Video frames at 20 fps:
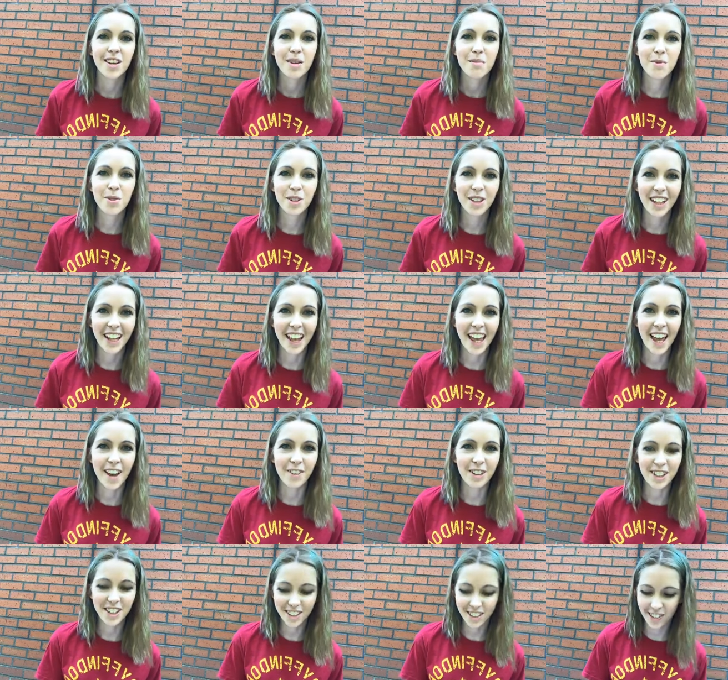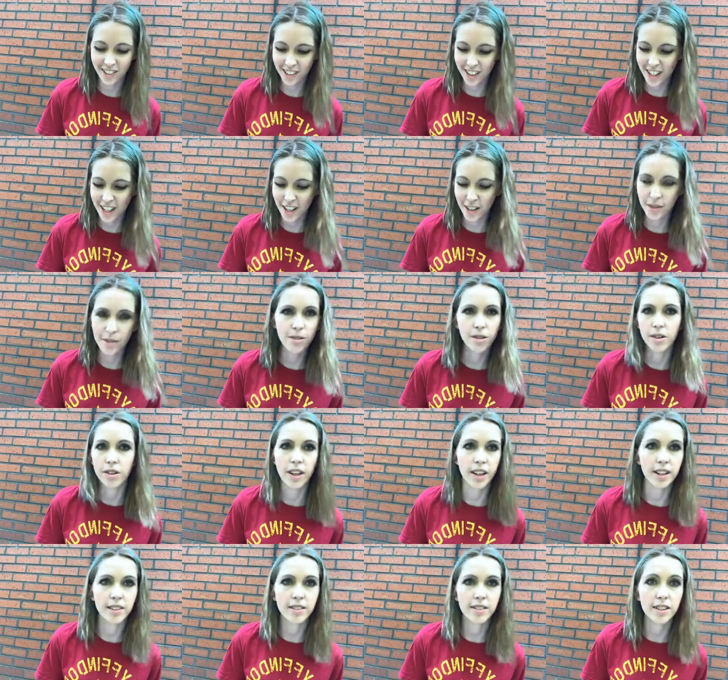Morning, Hilary, good to see you. Not that
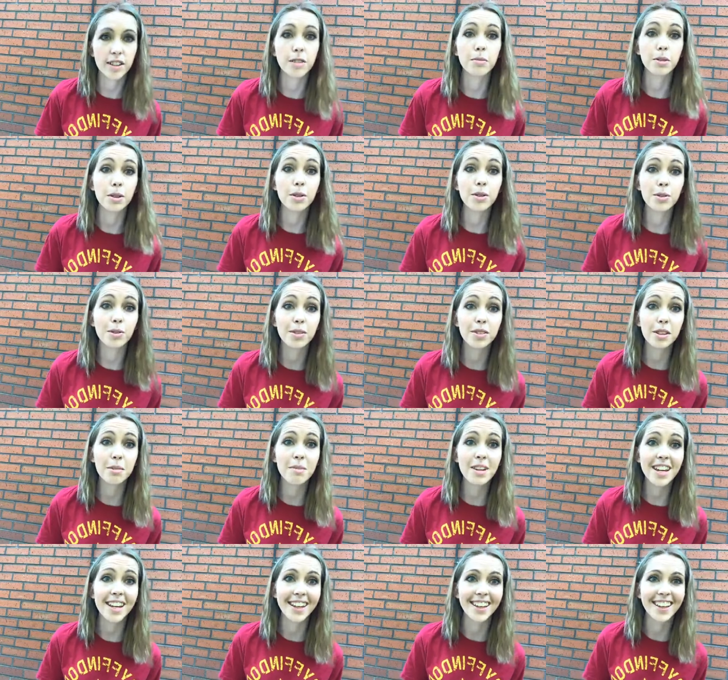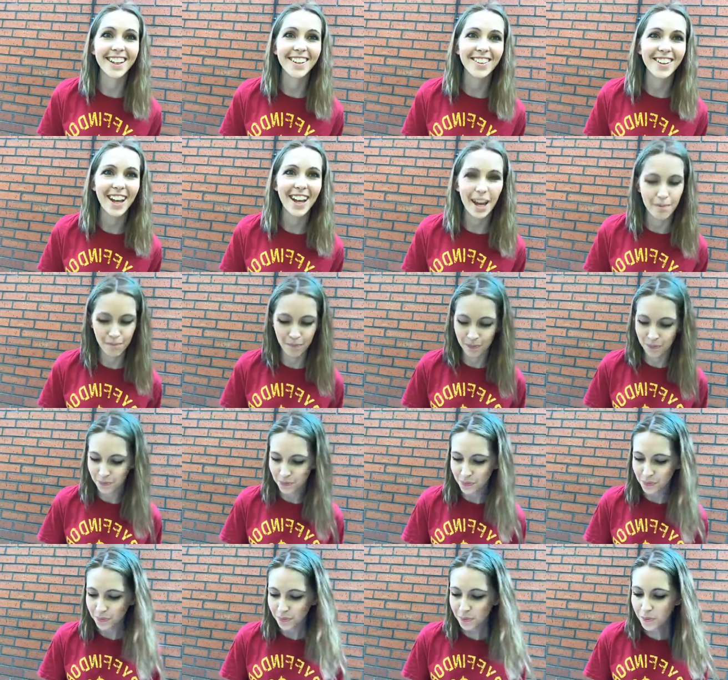I can see you, but you can all see me. Here I am.
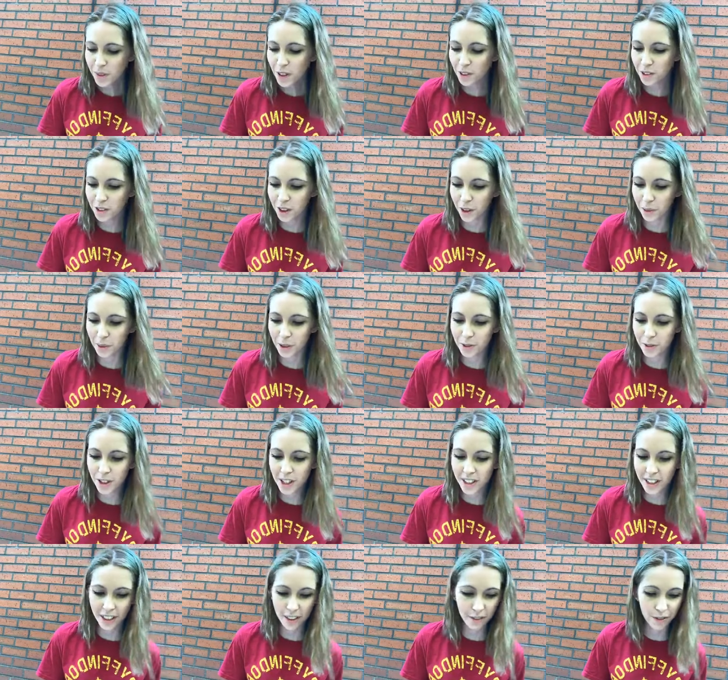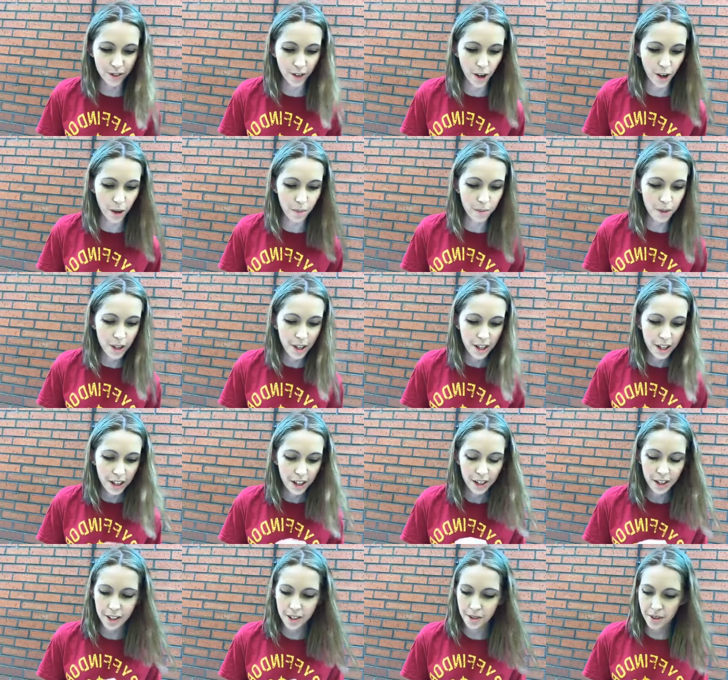So we're reading from
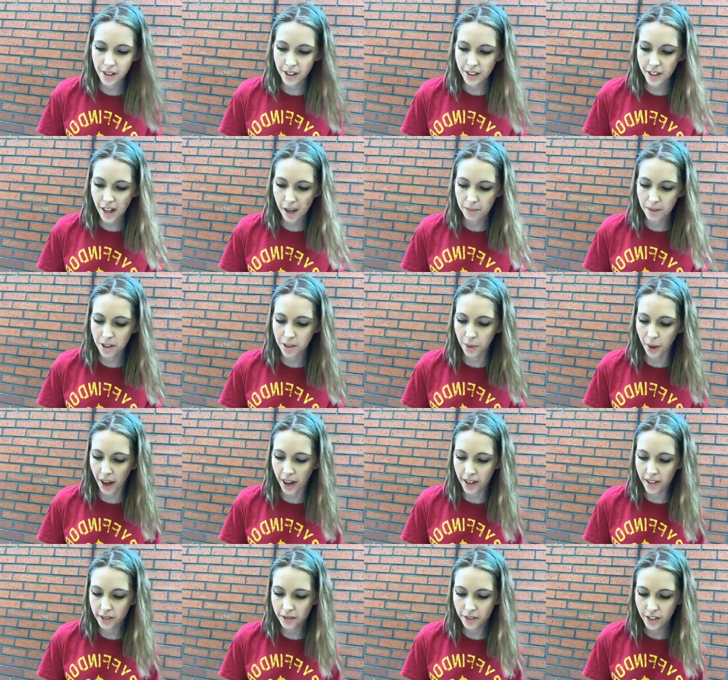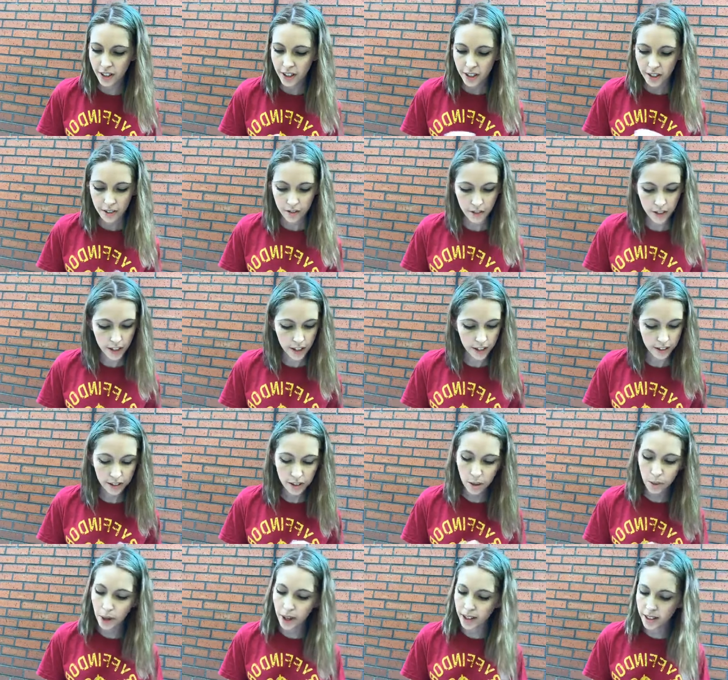Luke chapter 12, verse
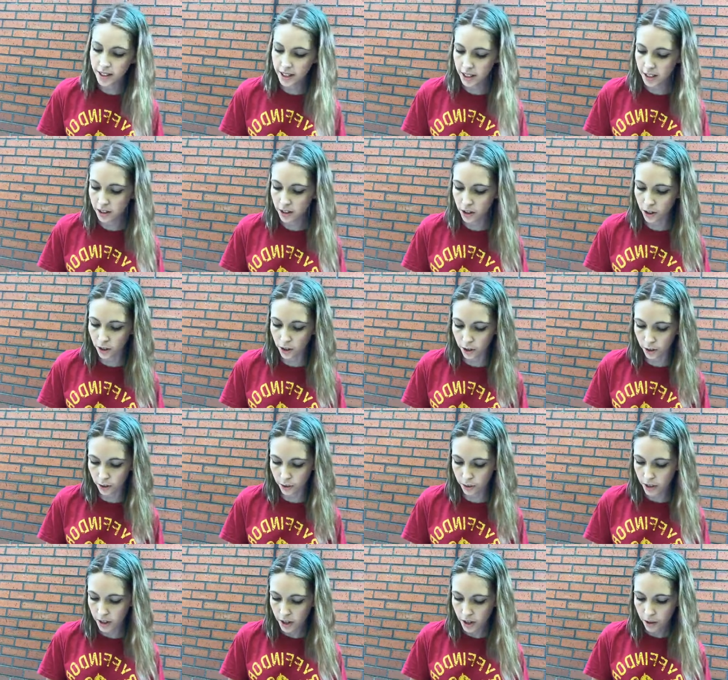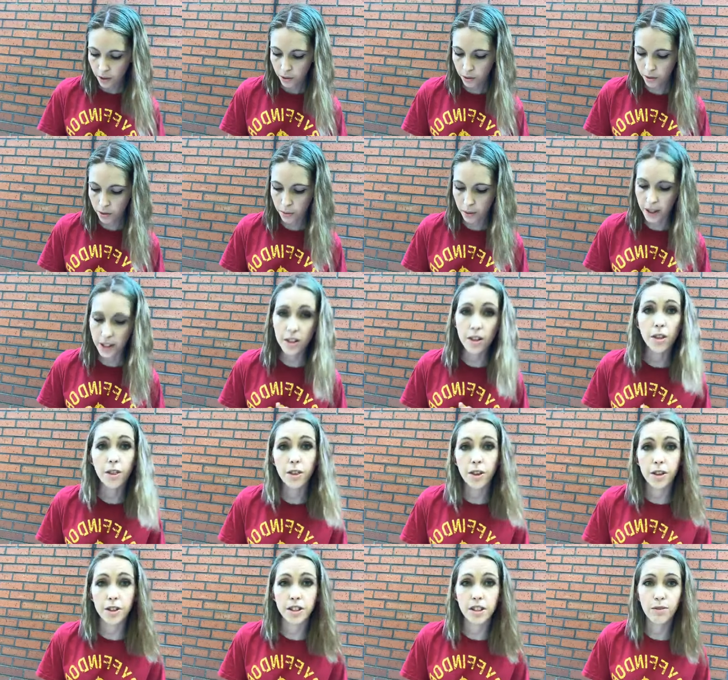22 all the way to
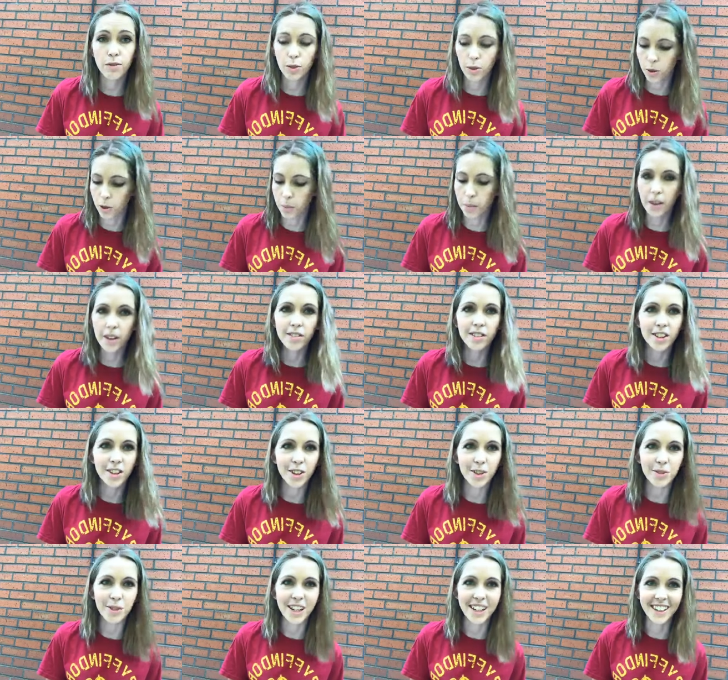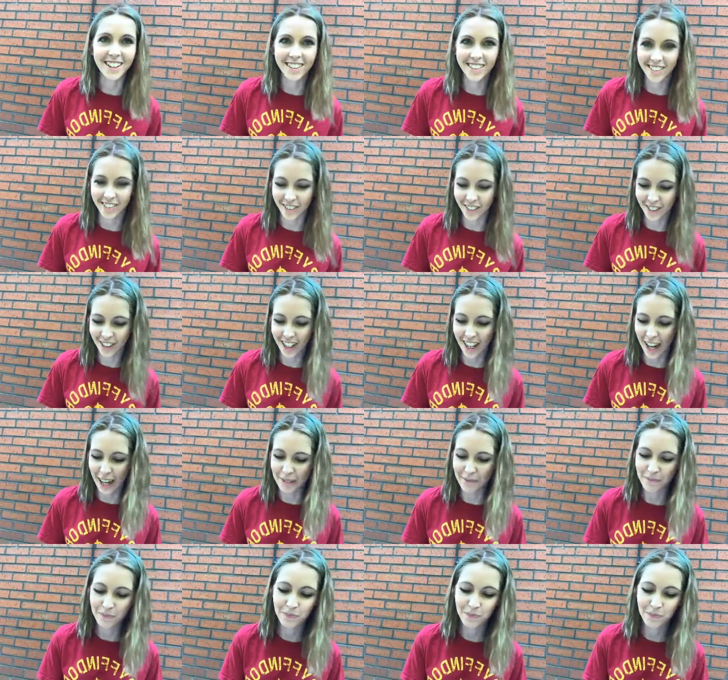34, but it's a good one, so it's okay.